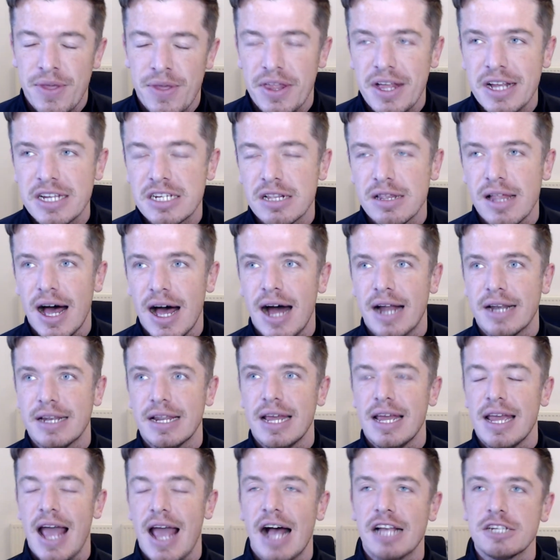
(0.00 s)
Now, this
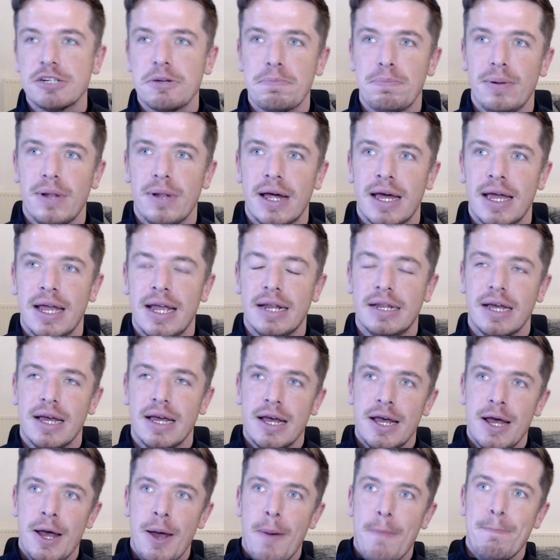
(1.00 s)
lad, he hasn't
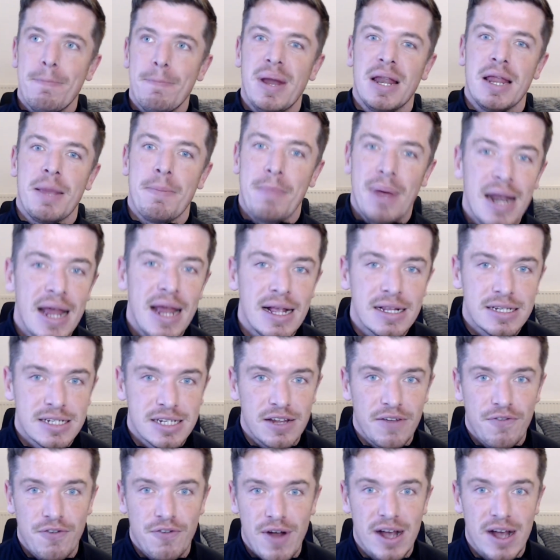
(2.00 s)
played many minutes